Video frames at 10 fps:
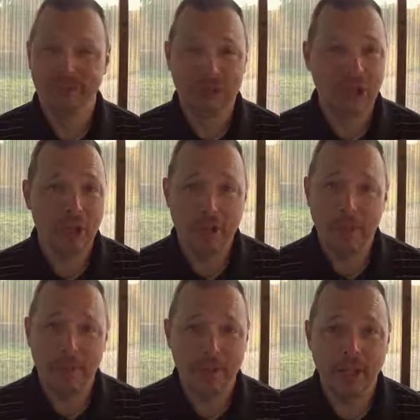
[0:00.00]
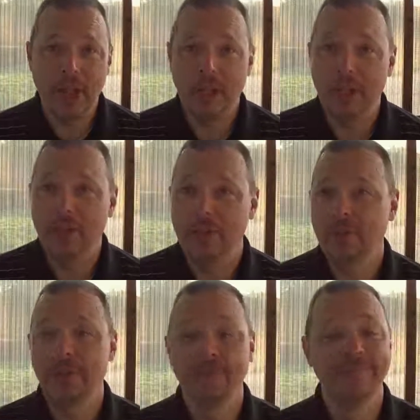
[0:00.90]
starting up a side
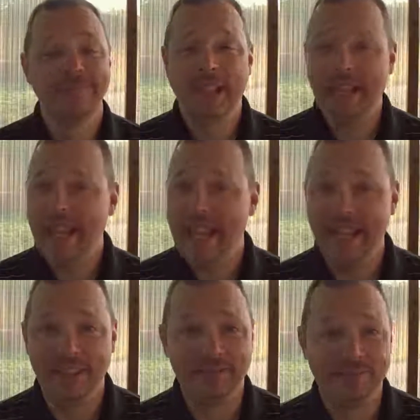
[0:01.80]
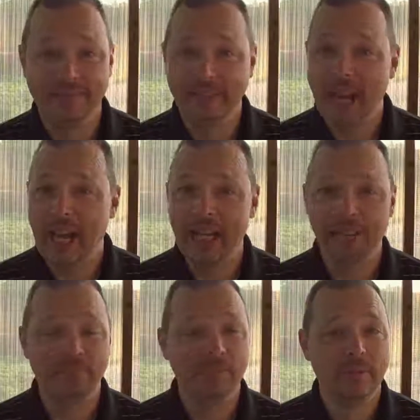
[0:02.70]
hustle, I get it. Got
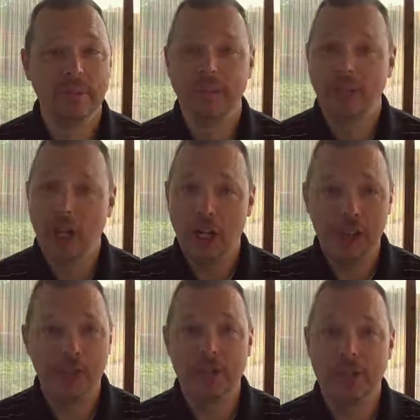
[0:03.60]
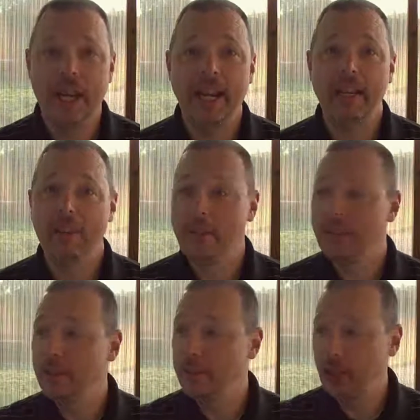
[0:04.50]
it. Understand
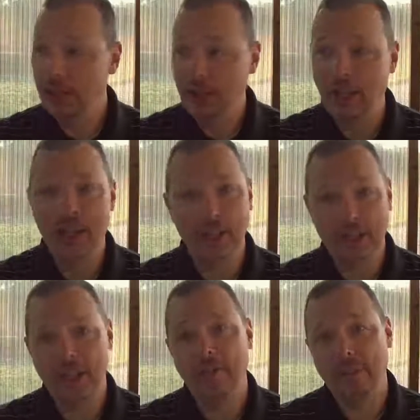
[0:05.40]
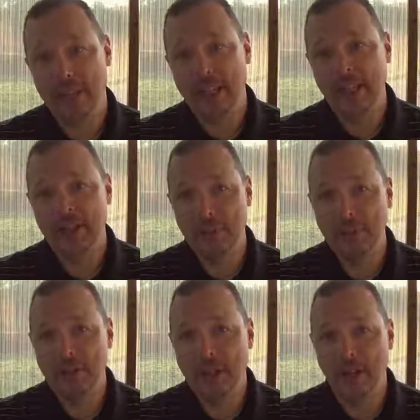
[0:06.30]
there's a lot of stuff that needs to
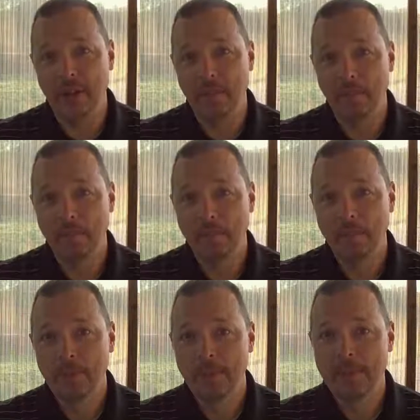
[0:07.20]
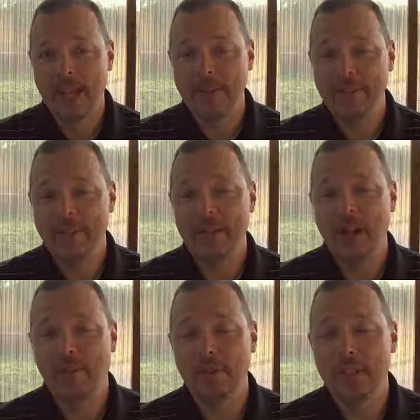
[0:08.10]
be done. I was having this
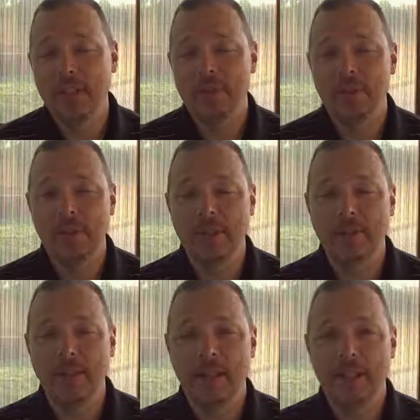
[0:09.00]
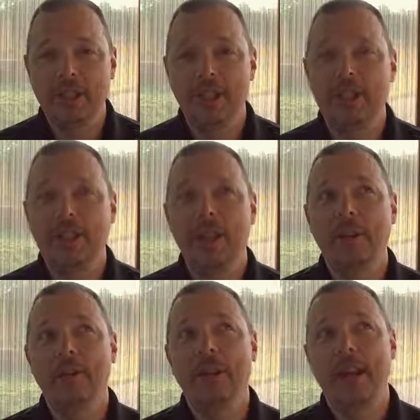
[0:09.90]
conversation with somebody just the
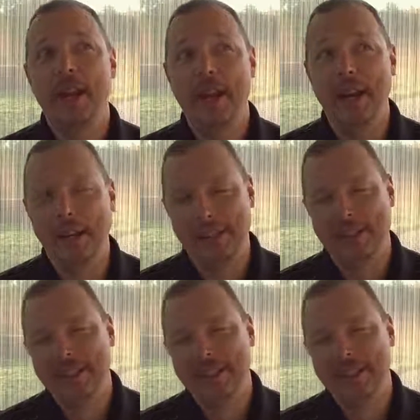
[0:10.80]
other day